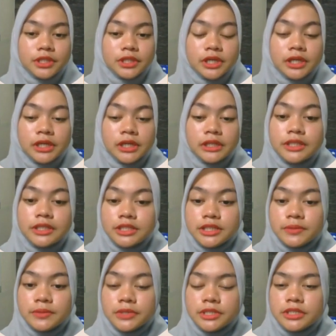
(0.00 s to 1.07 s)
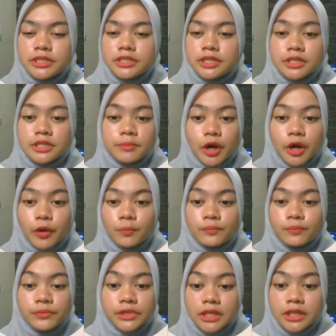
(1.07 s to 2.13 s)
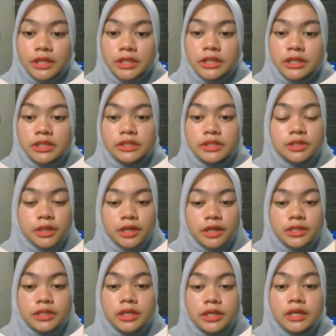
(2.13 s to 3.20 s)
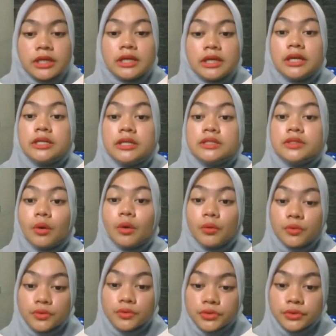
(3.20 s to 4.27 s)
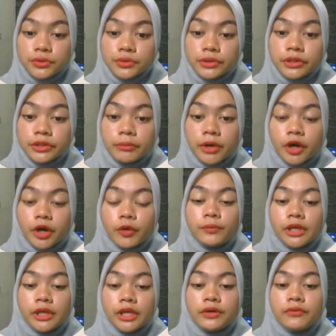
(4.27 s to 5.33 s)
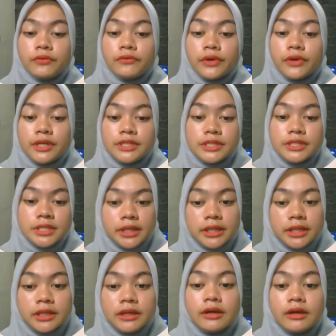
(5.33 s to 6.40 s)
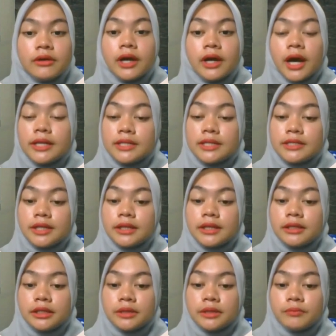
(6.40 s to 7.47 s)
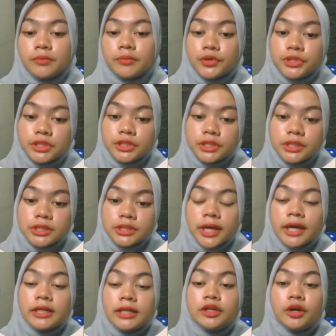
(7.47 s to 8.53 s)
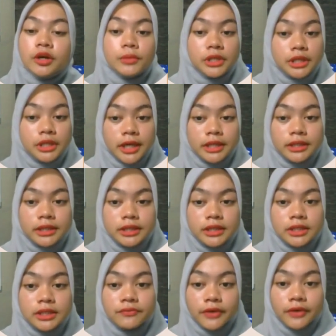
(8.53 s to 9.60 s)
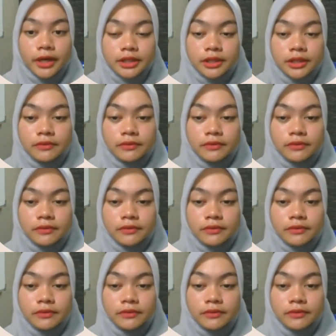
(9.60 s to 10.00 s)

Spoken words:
Leadership isn't just about being in charge, it is also about being resilient, understanding emotions, and communicating effectively.